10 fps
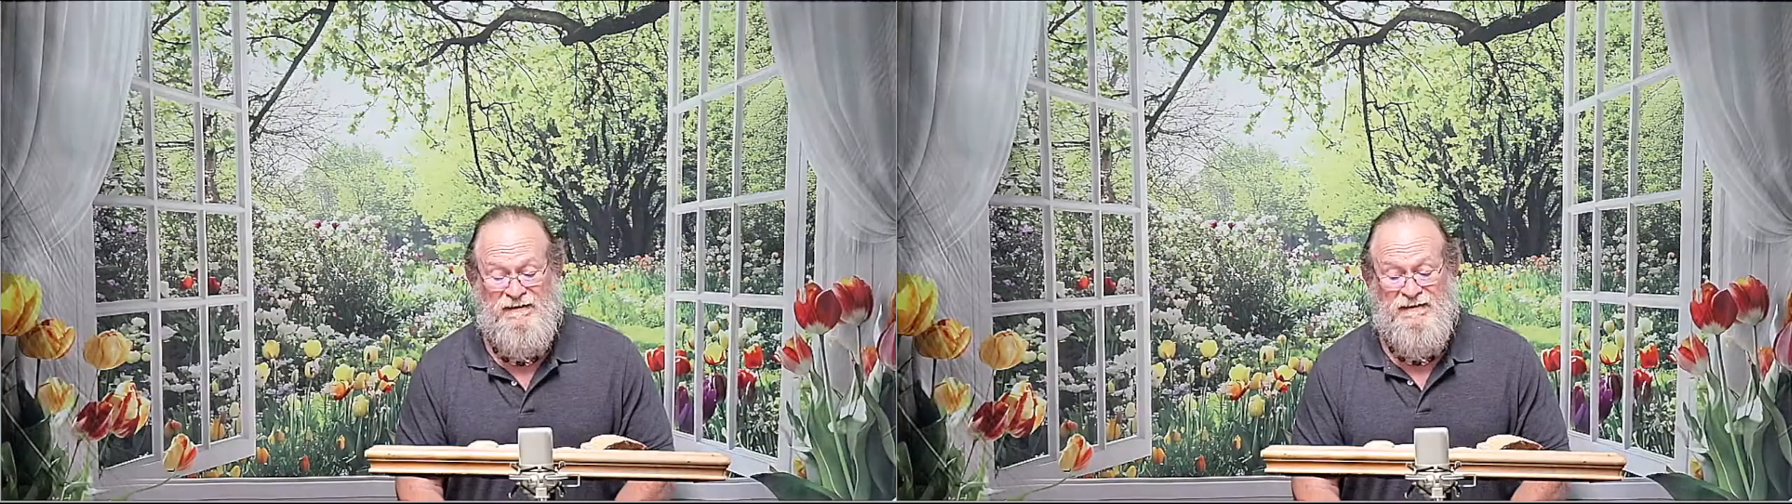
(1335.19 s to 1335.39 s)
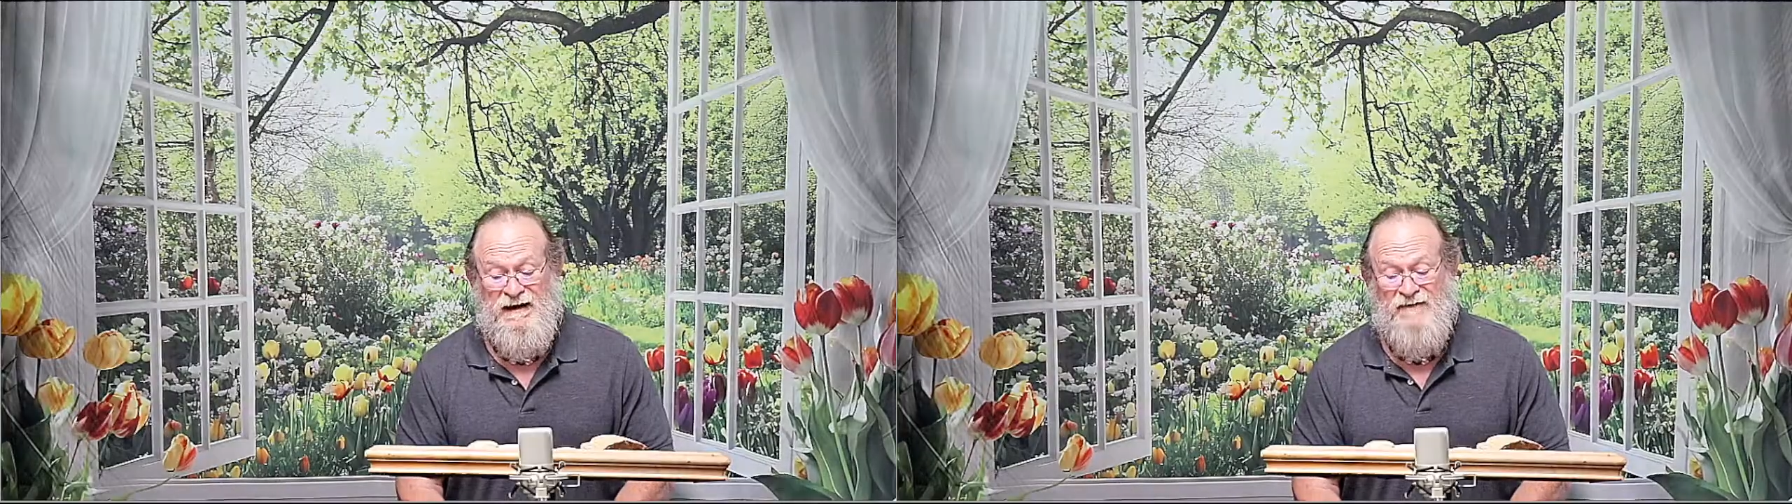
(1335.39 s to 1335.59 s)

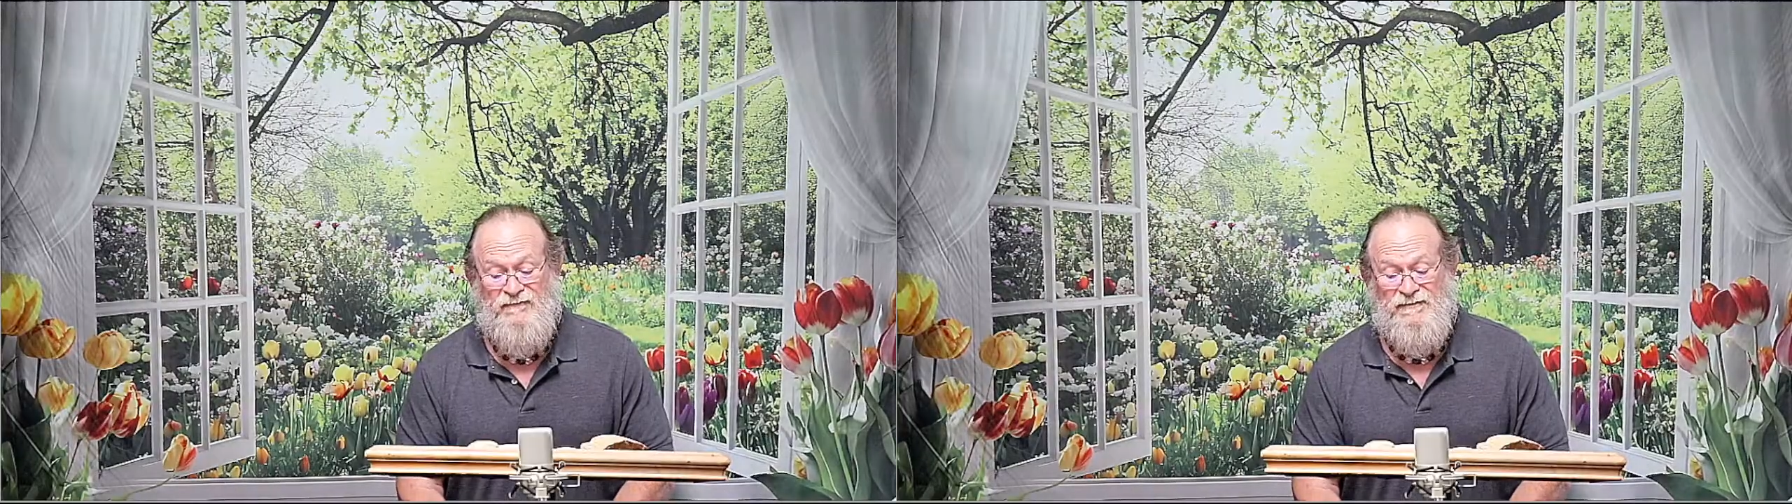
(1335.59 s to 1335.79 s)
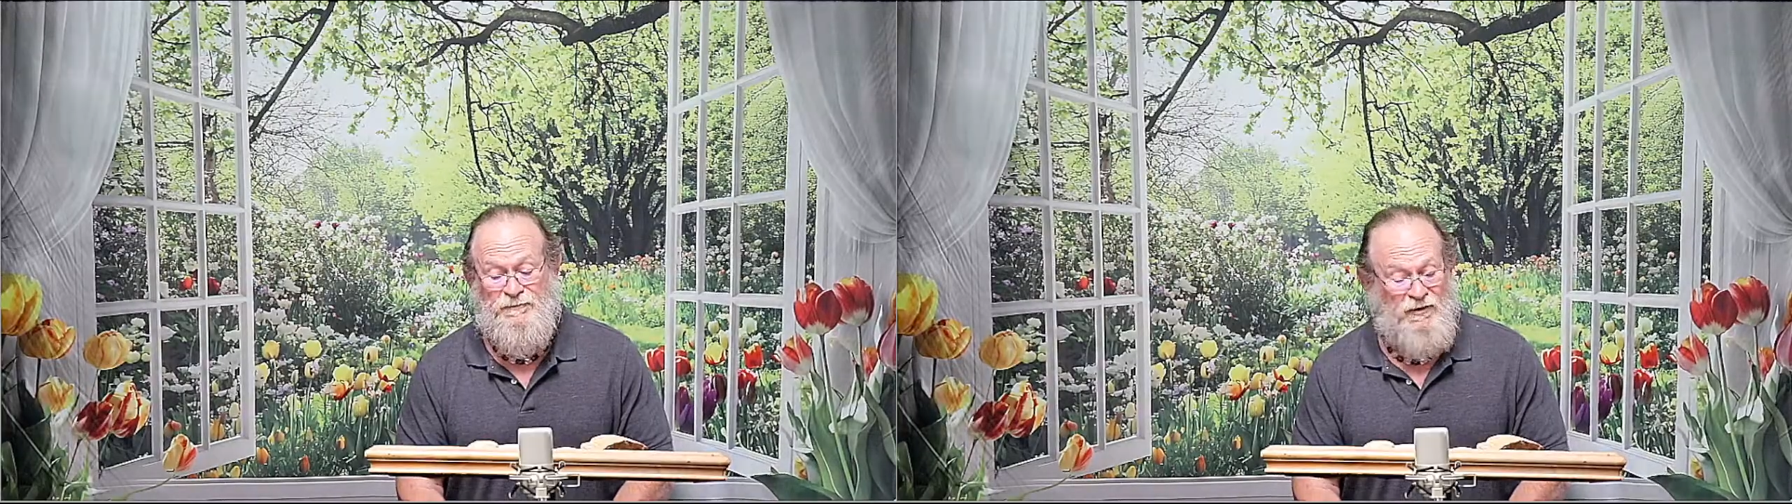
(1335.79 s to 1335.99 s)
average
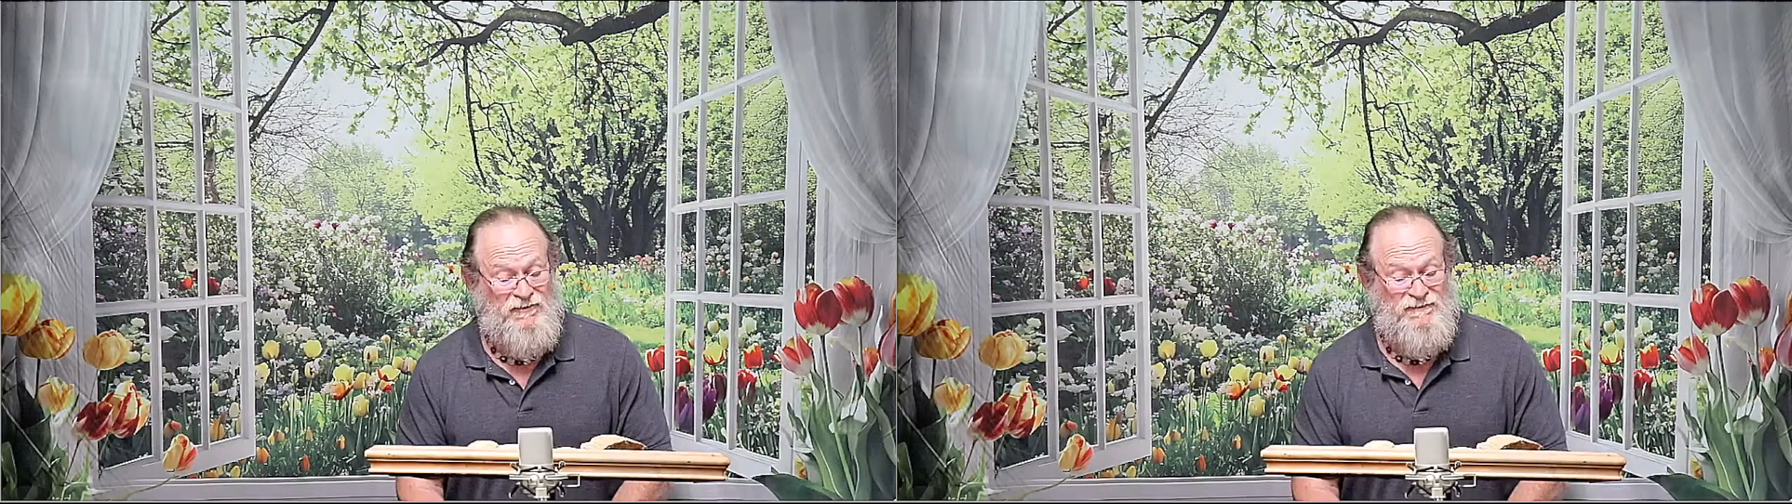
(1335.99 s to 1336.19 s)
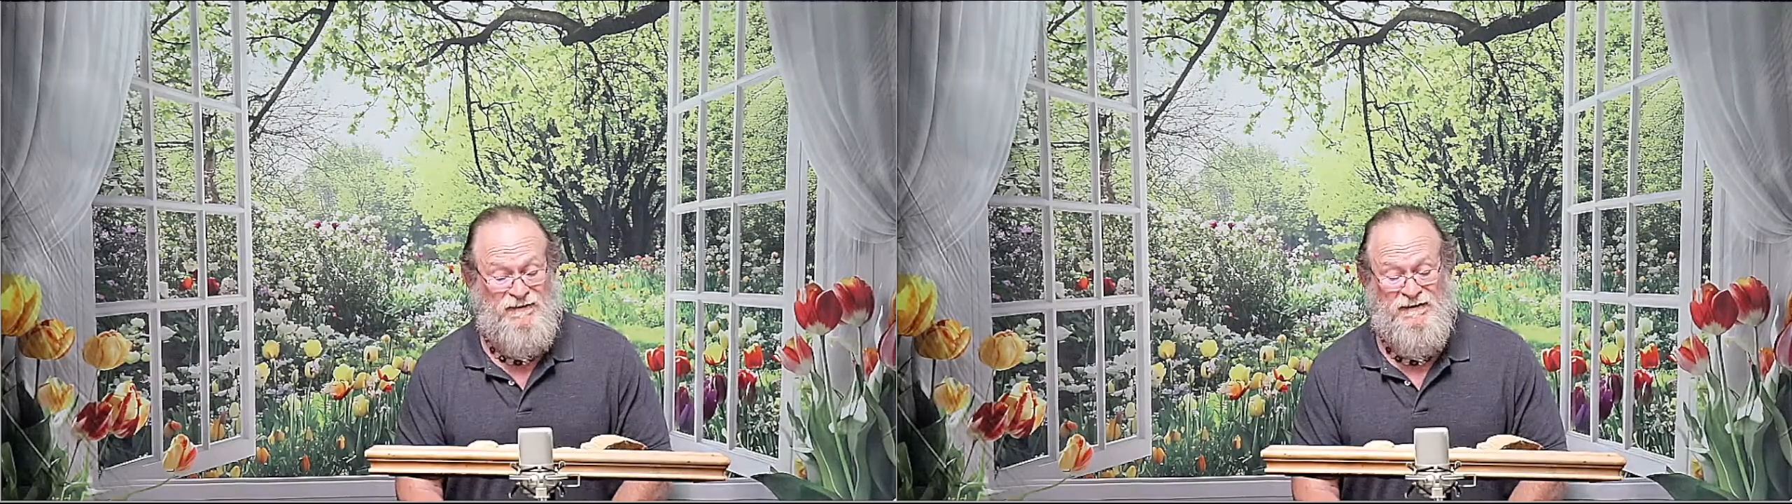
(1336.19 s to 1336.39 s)
person
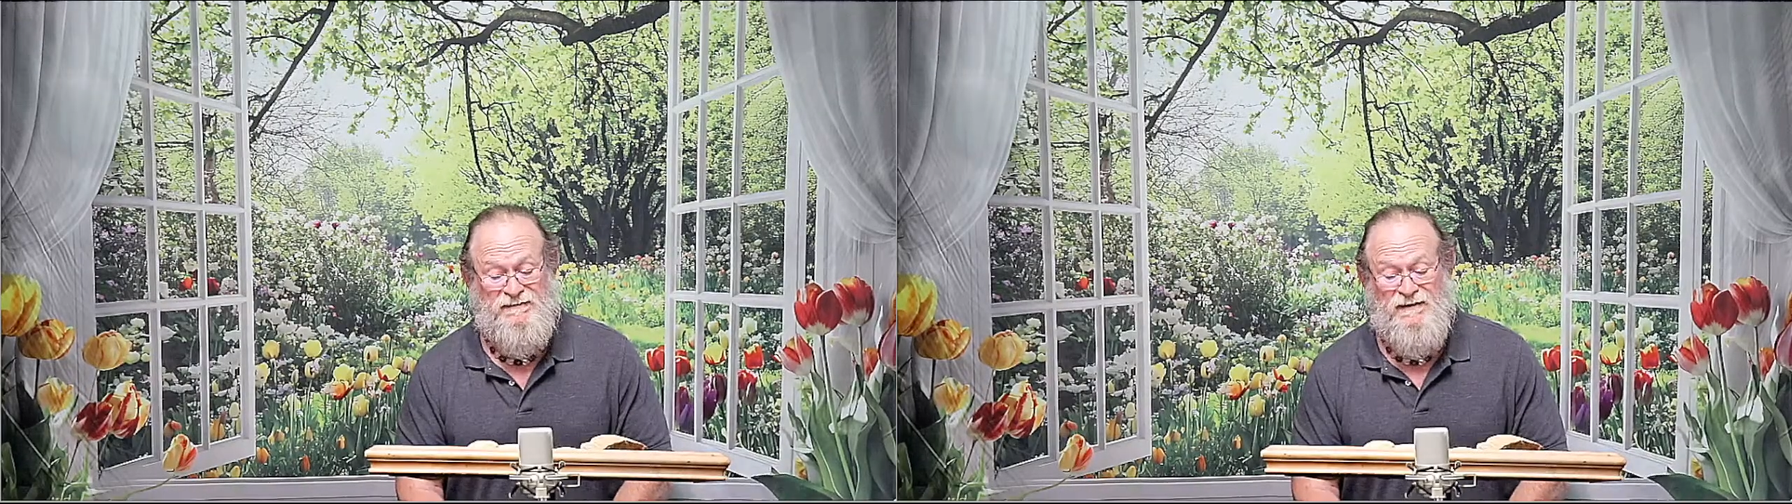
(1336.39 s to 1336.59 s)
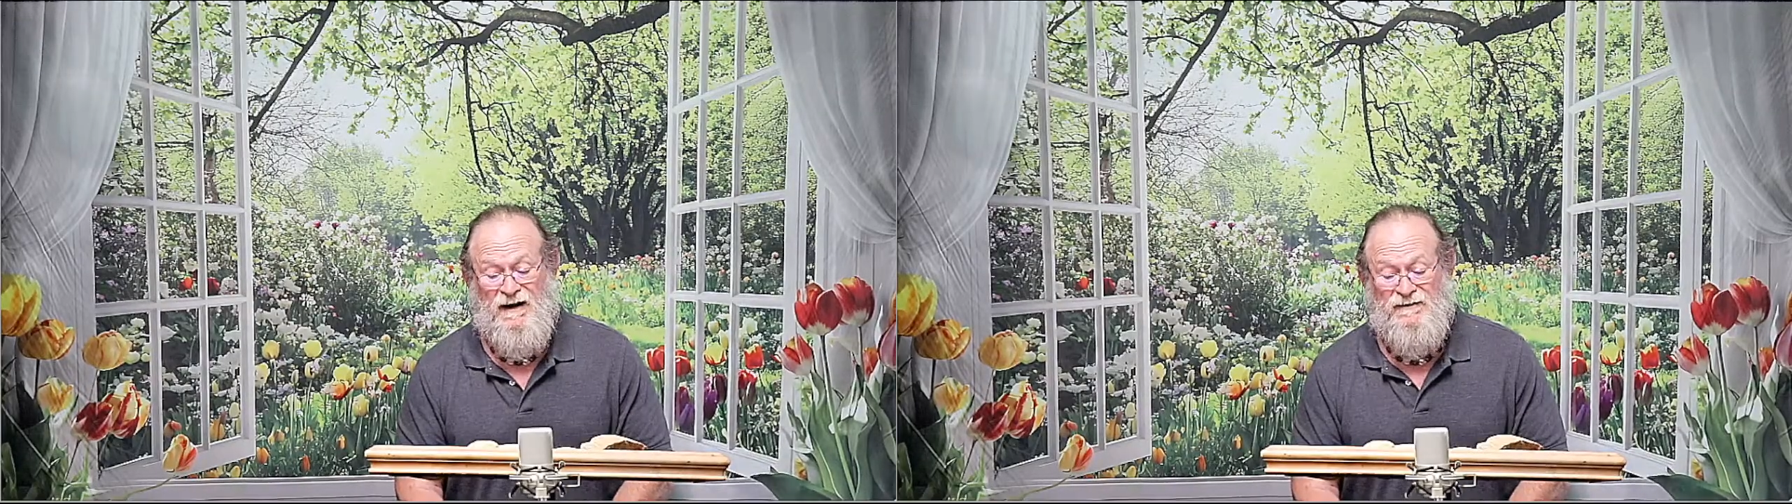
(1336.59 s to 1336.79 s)
is not